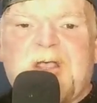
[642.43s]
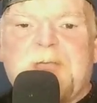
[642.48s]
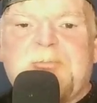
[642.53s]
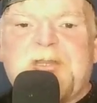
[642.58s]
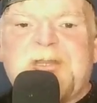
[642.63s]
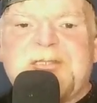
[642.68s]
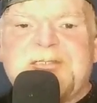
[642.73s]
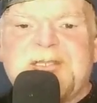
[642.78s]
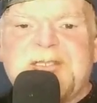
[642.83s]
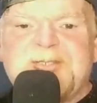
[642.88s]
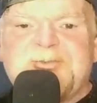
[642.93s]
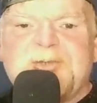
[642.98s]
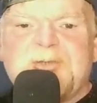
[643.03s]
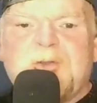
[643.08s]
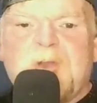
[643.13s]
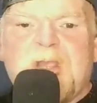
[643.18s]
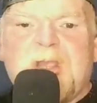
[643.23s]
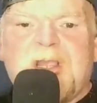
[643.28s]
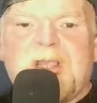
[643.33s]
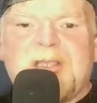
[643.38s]
but it does
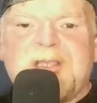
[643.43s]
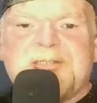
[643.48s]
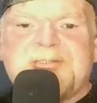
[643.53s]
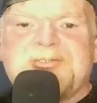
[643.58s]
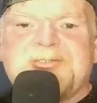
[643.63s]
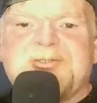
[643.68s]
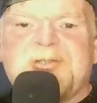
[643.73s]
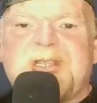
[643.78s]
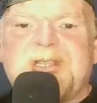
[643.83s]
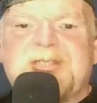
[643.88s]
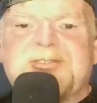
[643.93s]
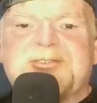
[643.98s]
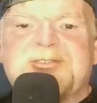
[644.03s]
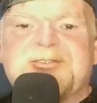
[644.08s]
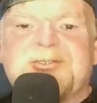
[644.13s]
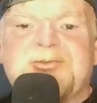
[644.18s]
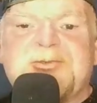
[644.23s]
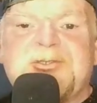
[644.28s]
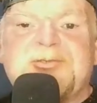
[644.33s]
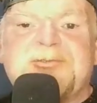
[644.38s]
require concentration,
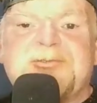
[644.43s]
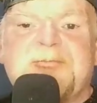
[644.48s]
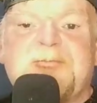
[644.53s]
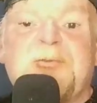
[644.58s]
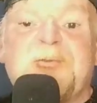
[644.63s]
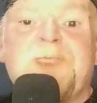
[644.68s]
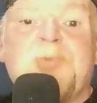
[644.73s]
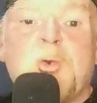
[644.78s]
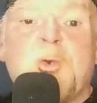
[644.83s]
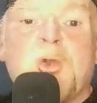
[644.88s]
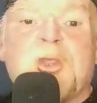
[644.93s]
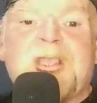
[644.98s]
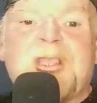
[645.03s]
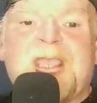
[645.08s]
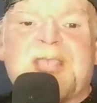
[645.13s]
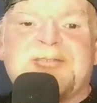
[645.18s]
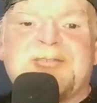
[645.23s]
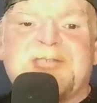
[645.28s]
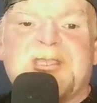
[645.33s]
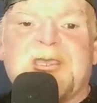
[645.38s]
so use it before
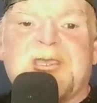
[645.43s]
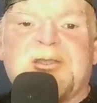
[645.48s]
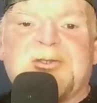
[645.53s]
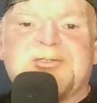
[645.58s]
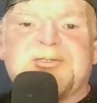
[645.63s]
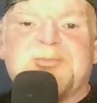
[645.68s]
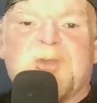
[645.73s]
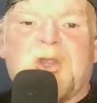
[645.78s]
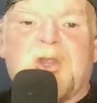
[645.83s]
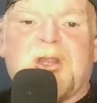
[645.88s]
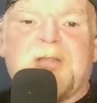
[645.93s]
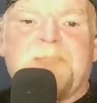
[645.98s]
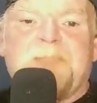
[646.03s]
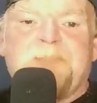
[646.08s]
casting Hunter's Mark.